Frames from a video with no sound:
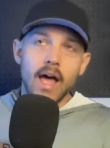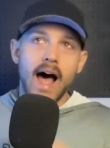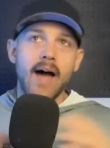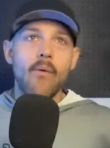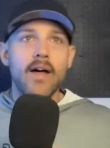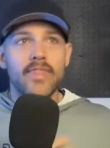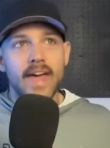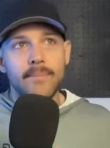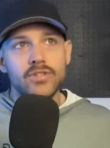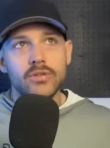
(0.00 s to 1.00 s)
I want
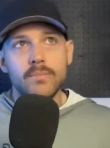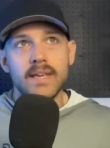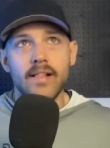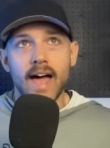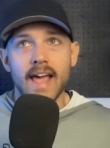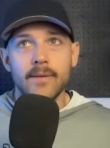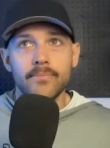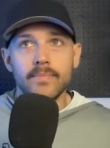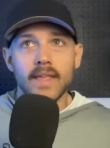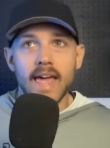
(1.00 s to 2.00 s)
them to be like,
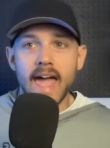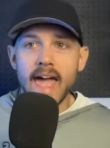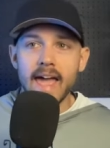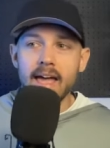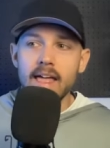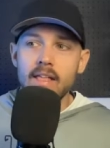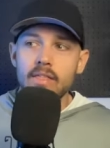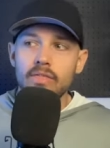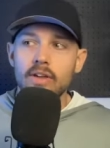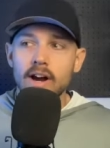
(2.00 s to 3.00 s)
"Hey,
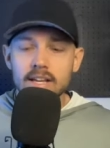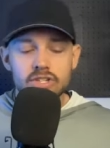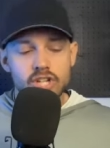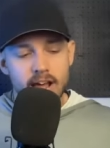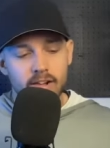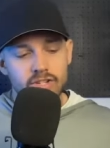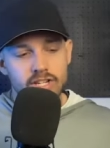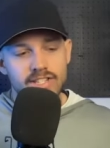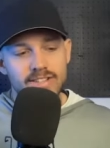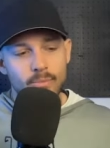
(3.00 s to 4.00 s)
there is
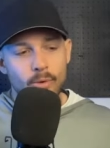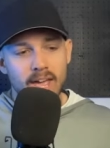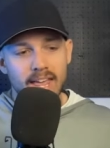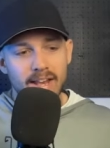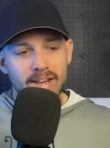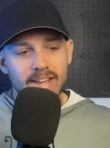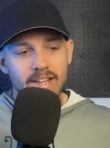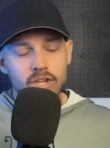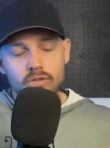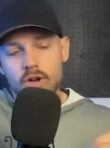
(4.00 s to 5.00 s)
challenges when
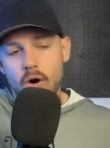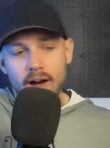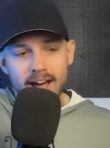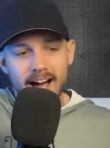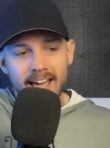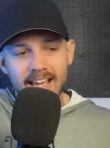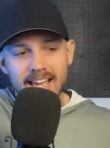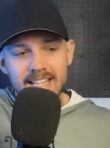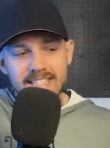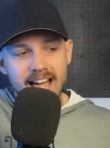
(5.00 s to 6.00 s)
you go on a hike.
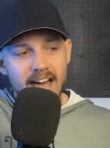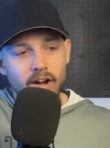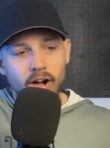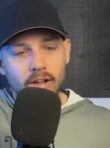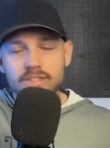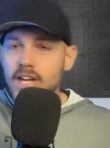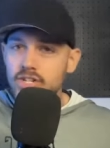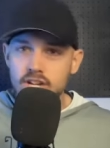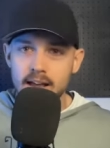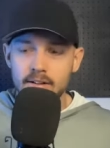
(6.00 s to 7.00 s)
It's not all
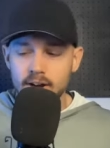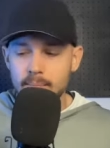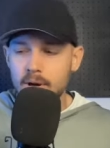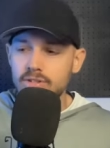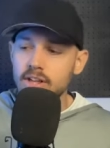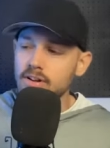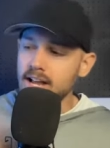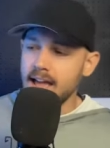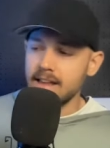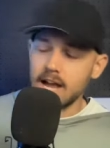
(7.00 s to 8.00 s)
sunshine and rainbows. The other
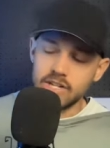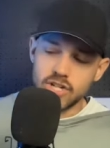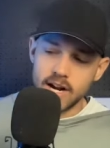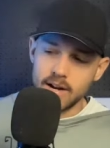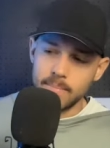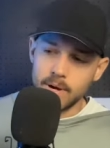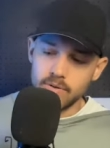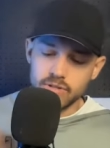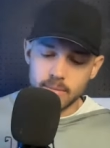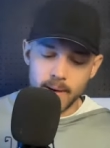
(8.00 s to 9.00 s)
day, I, I, shared a
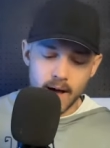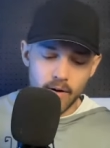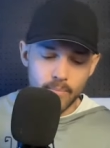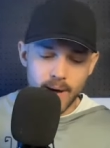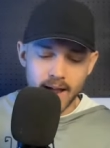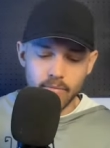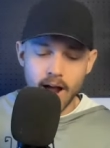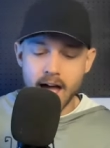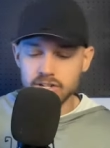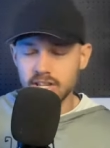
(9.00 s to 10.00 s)
post about my
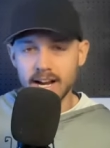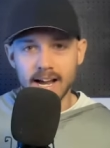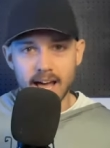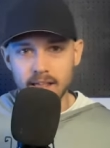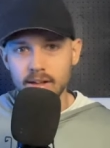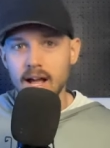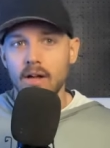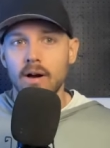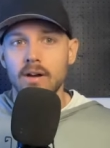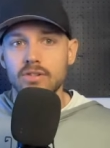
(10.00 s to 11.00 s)
rash that I got on the
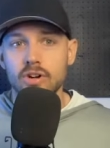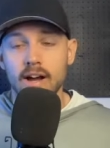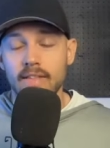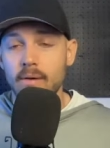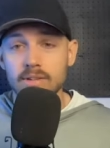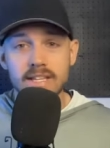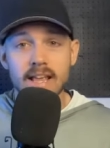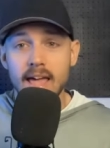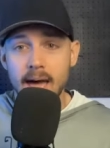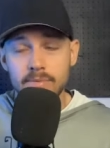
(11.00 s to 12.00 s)
Colorado Trail that was
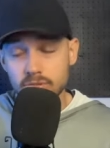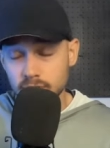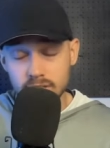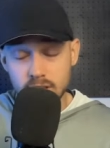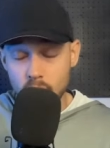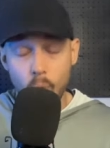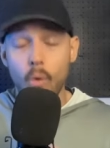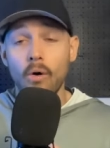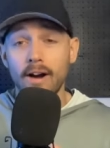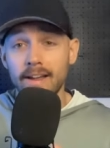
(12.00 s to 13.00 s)
absolutely
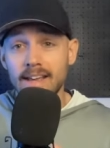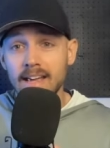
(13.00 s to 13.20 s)
horrid